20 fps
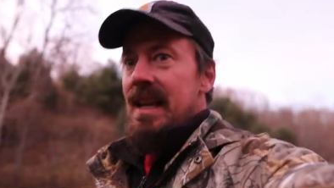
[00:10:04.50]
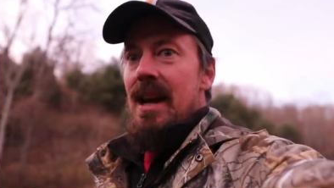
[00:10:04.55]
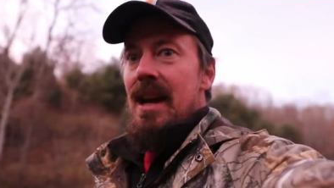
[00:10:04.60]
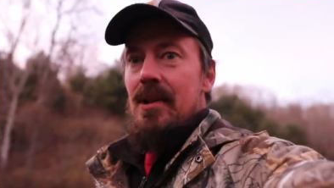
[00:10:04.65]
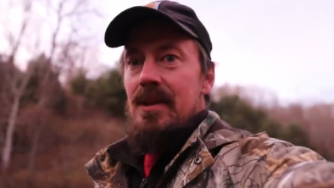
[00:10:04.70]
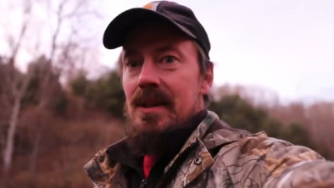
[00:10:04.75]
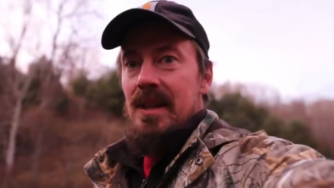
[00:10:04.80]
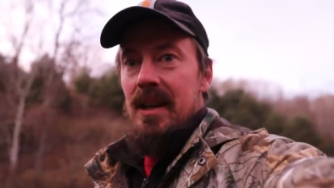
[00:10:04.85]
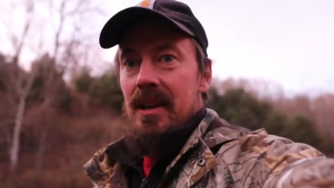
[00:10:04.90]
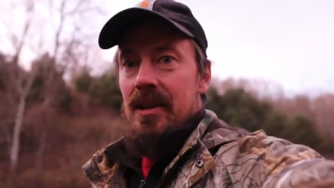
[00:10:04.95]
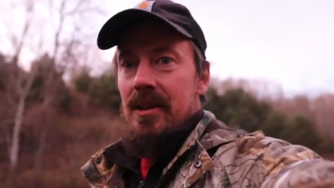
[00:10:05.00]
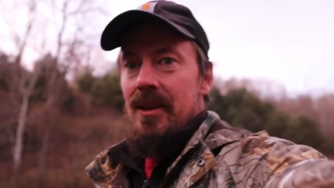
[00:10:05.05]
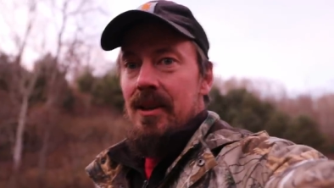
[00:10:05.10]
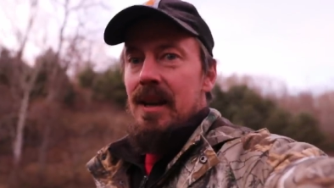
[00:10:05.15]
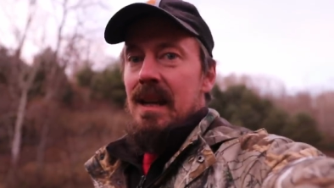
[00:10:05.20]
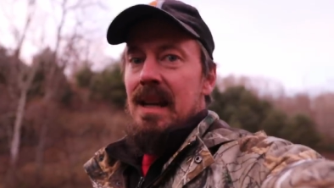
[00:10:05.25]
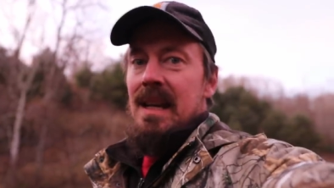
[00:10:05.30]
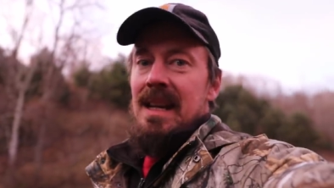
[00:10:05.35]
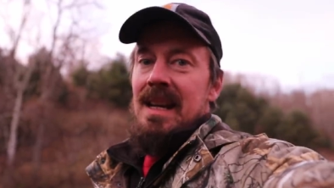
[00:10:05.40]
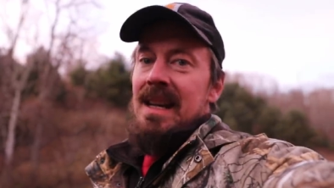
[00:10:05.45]
cow's udder,
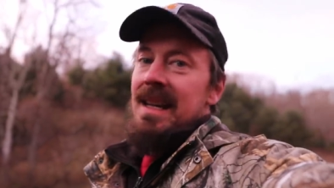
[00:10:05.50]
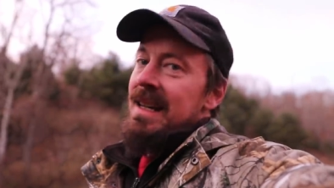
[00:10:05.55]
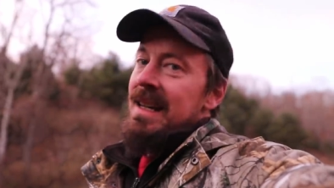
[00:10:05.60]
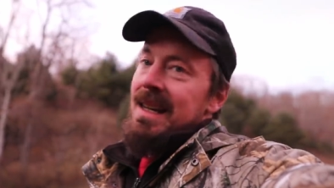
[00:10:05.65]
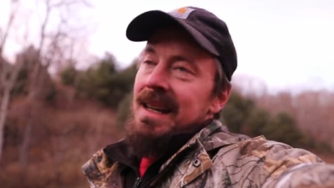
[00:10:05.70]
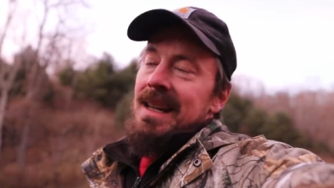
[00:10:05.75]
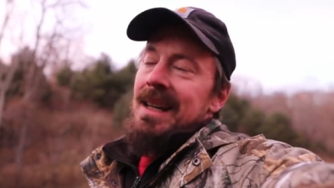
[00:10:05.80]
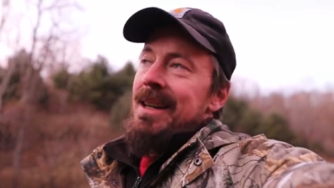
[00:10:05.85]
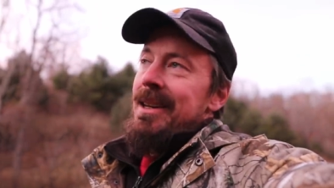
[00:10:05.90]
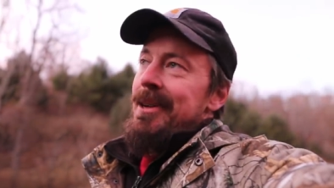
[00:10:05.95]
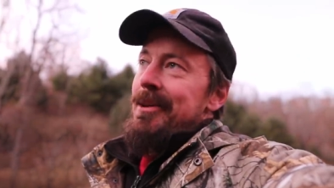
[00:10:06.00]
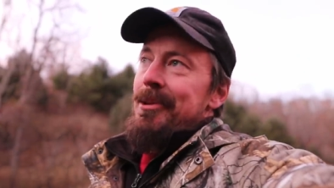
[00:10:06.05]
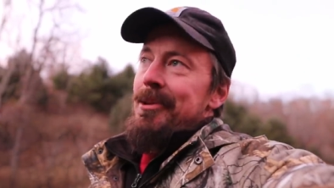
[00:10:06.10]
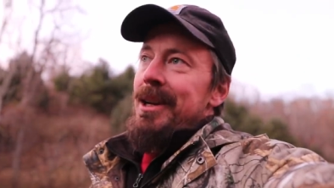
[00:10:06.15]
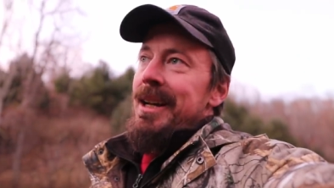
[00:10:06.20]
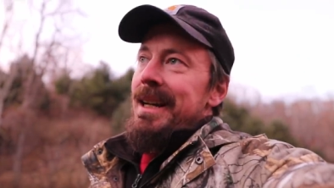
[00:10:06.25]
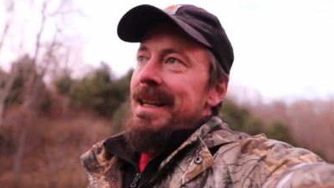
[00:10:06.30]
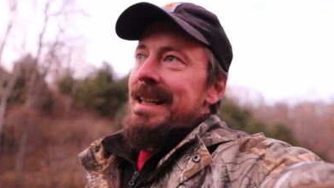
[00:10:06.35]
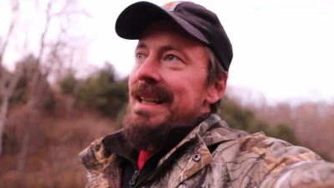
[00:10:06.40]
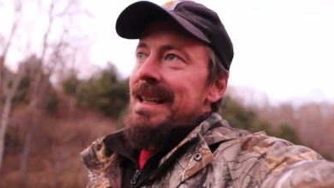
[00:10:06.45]
we're
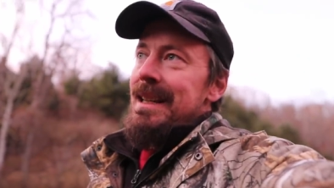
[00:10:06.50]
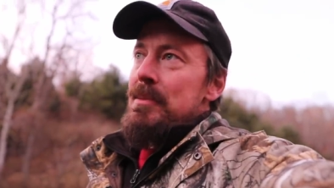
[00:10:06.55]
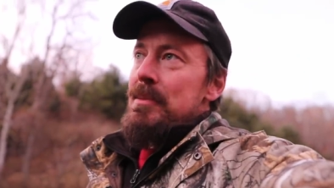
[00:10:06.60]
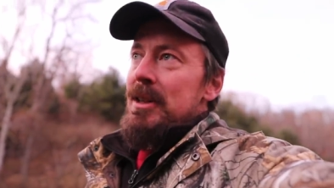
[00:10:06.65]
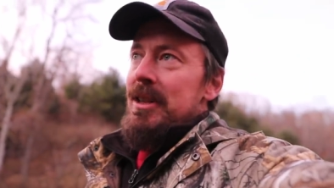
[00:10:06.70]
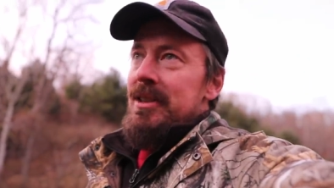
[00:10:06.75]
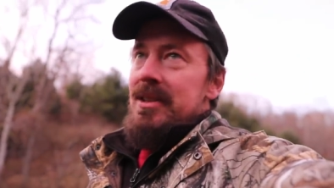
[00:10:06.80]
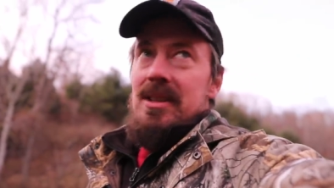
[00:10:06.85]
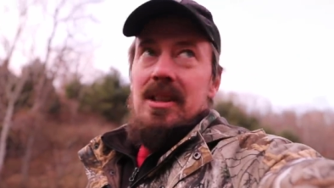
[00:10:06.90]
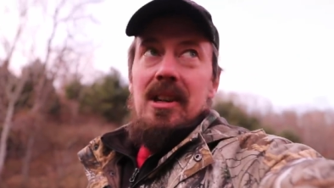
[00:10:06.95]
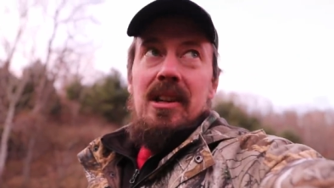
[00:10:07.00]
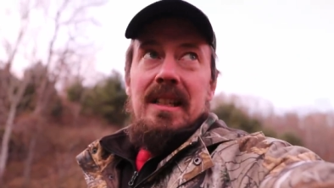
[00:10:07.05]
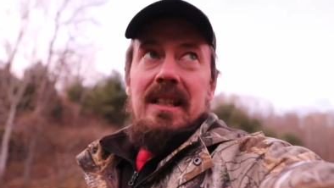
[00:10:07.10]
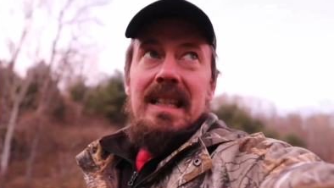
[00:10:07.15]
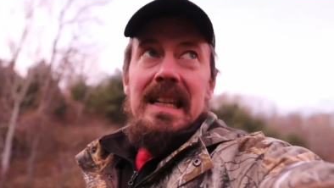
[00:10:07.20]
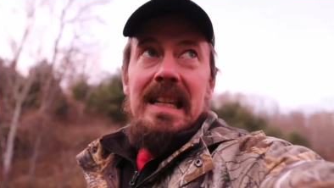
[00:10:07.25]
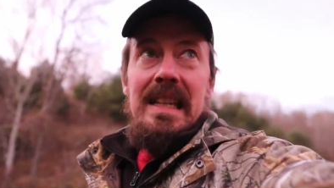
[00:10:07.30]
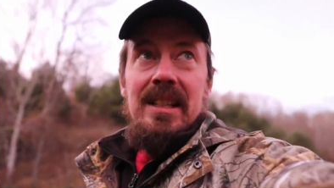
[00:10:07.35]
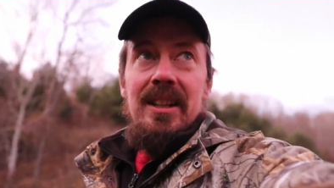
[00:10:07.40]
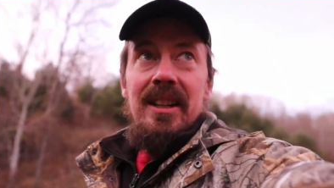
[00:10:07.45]
not gonna get any milk as long as
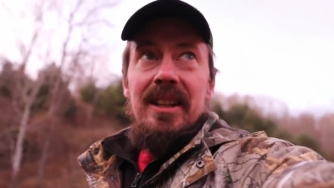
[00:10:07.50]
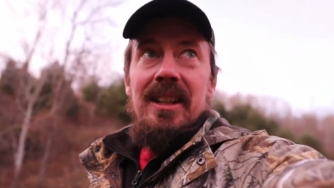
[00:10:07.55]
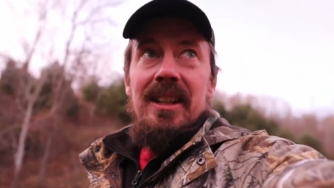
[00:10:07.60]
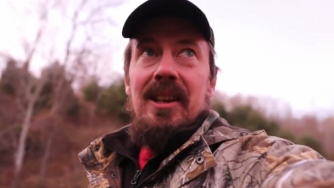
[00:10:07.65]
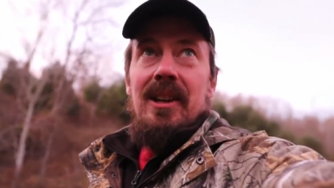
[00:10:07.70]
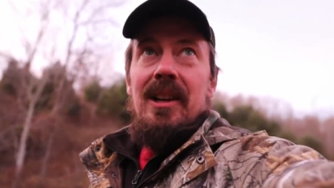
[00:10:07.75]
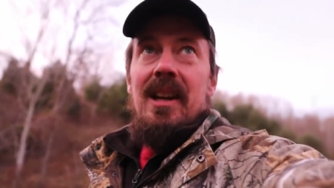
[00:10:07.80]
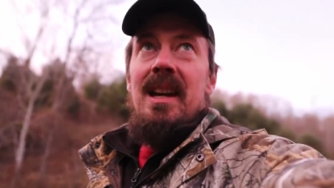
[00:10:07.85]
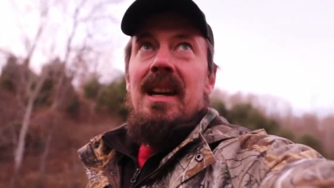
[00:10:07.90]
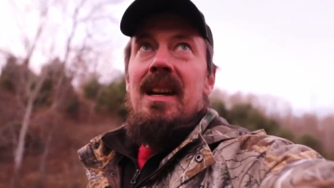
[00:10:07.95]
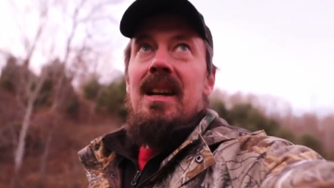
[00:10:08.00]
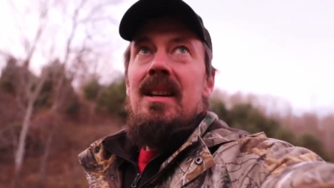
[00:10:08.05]
he's on there.